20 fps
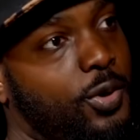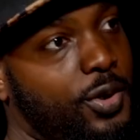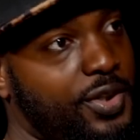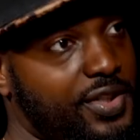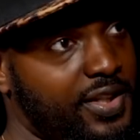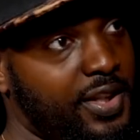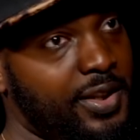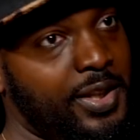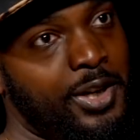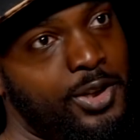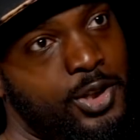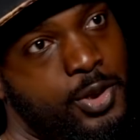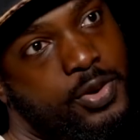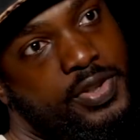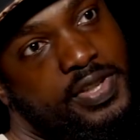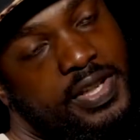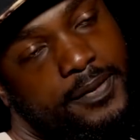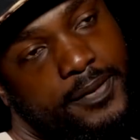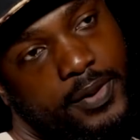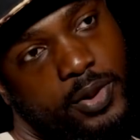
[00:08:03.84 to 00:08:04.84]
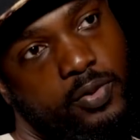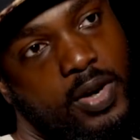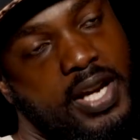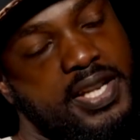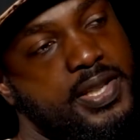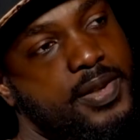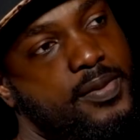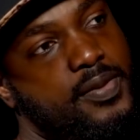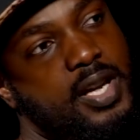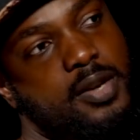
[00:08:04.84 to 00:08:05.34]
horse that they're using for the
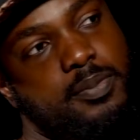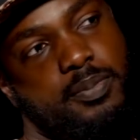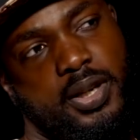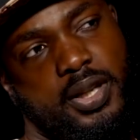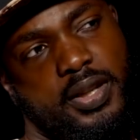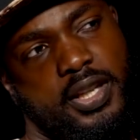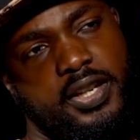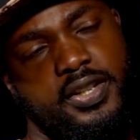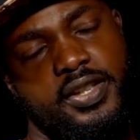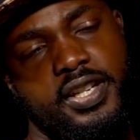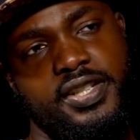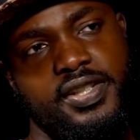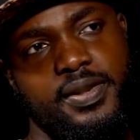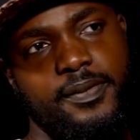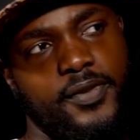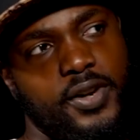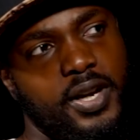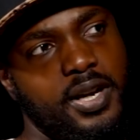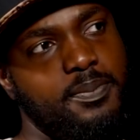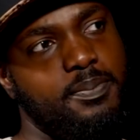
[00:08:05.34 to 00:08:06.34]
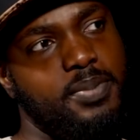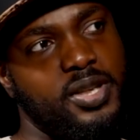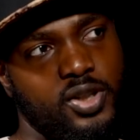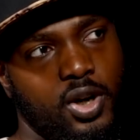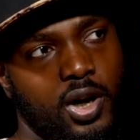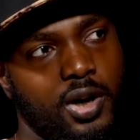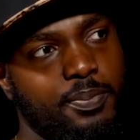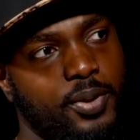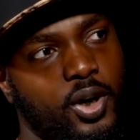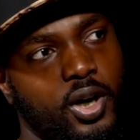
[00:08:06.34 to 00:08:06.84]
rest of it but there there's some very
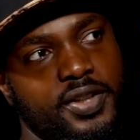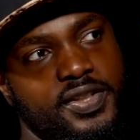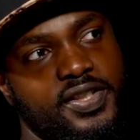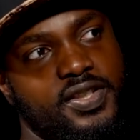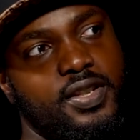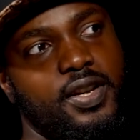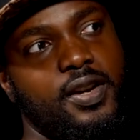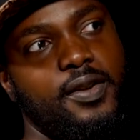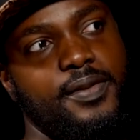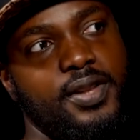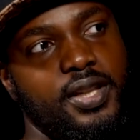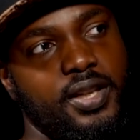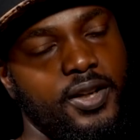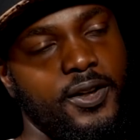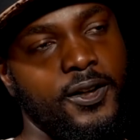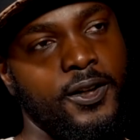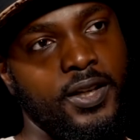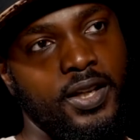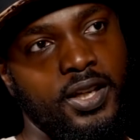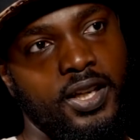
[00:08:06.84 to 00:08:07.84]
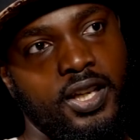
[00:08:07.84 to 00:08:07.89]
bizarre parts of the